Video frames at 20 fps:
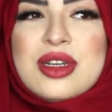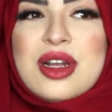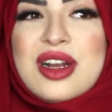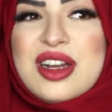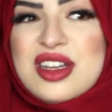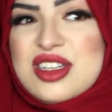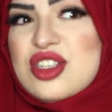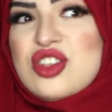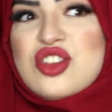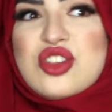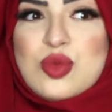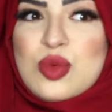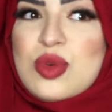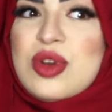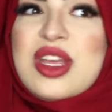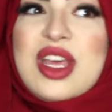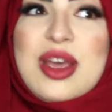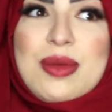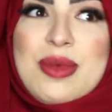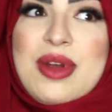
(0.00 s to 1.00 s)
unless you just
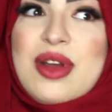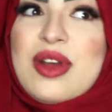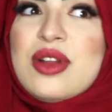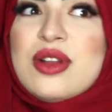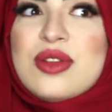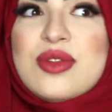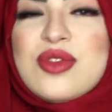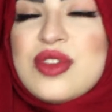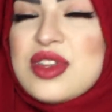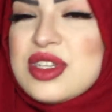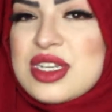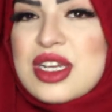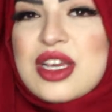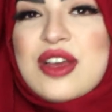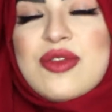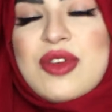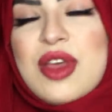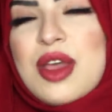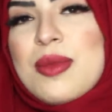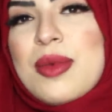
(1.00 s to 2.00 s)
want to get married for the
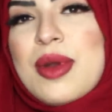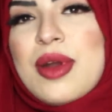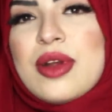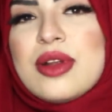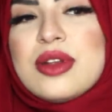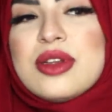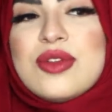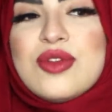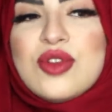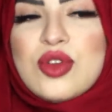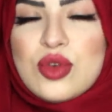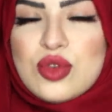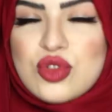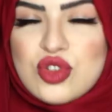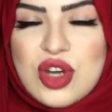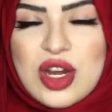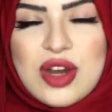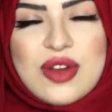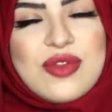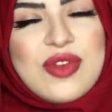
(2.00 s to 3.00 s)
sake of getting married. If you're
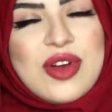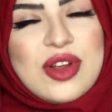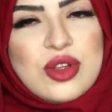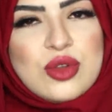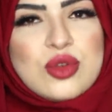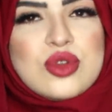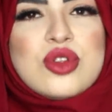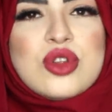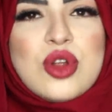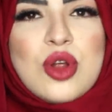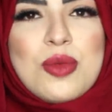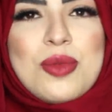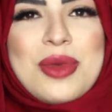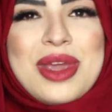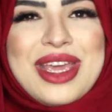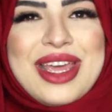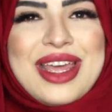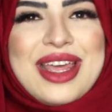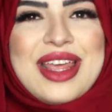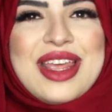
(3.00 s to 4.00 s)
trying to find your
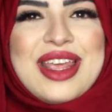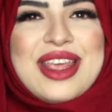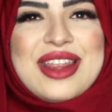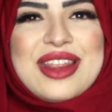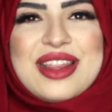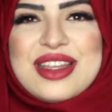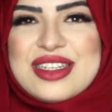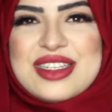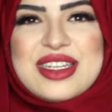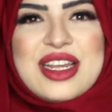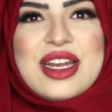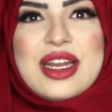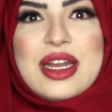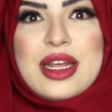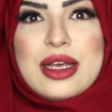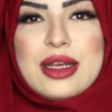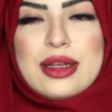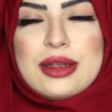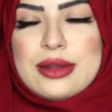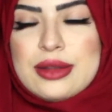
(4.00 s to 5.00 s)
soulmate, this ain't
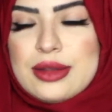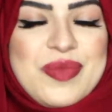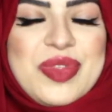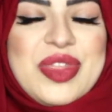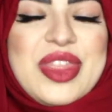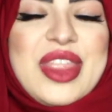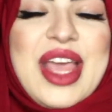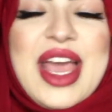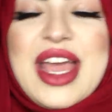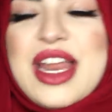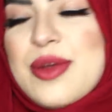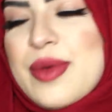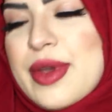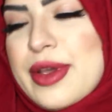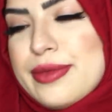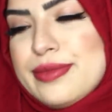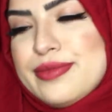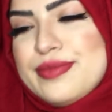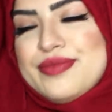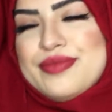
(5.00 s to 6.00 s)
it.
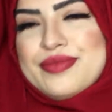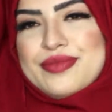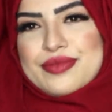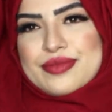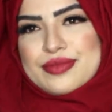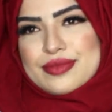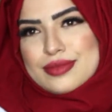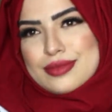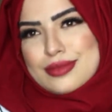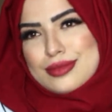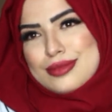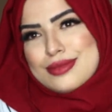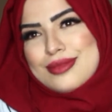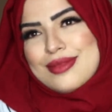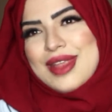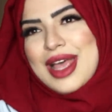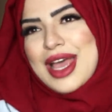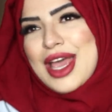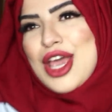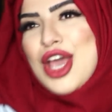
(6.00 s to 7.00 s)
Anyway,
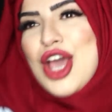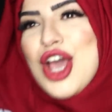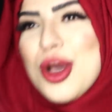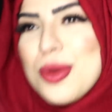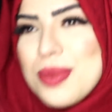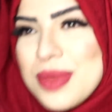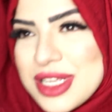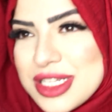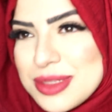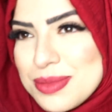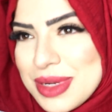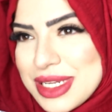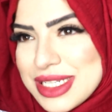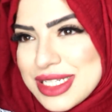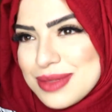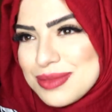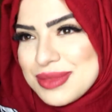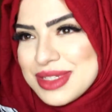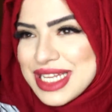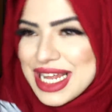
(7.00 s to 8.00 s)
I hope that's
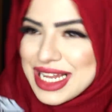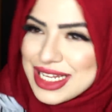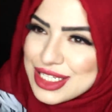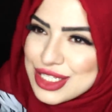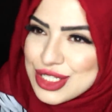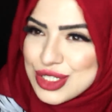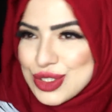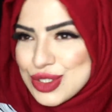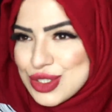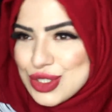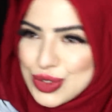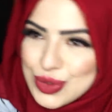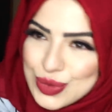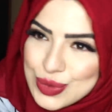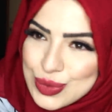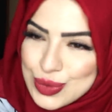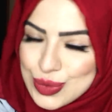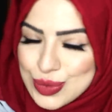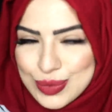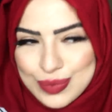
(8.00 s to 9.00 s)
made some sense to
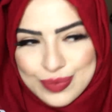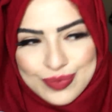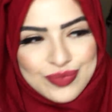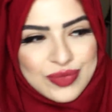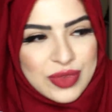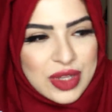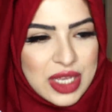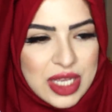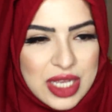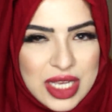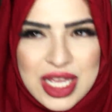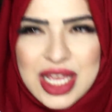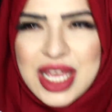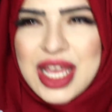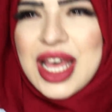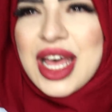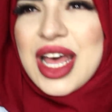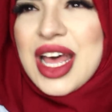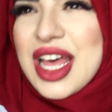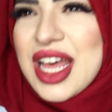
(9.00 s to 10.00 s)
you.
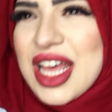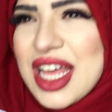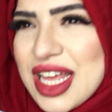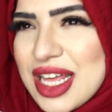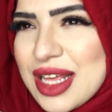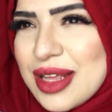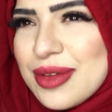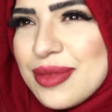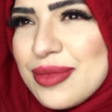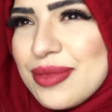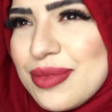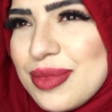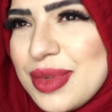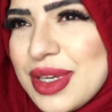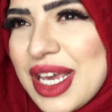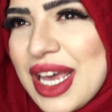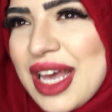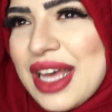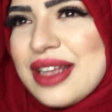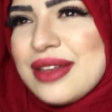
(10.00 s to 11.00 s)
But
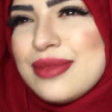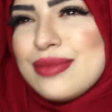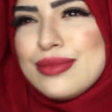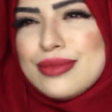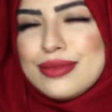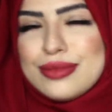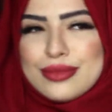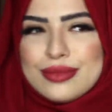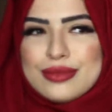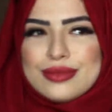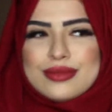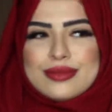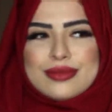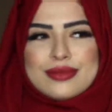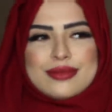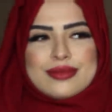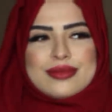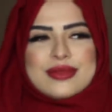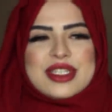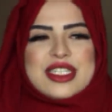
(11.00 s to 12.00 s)
yeah,
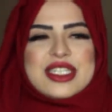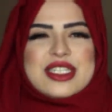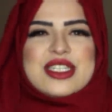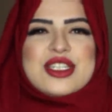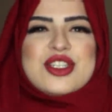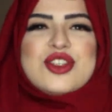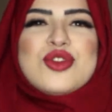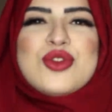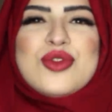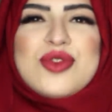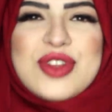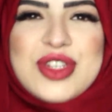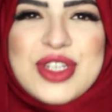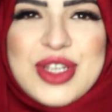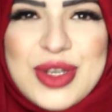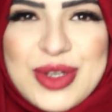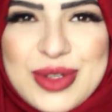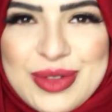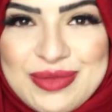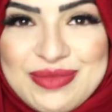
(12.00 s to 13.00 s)
this is a short
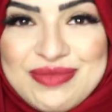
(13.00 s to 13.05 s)
video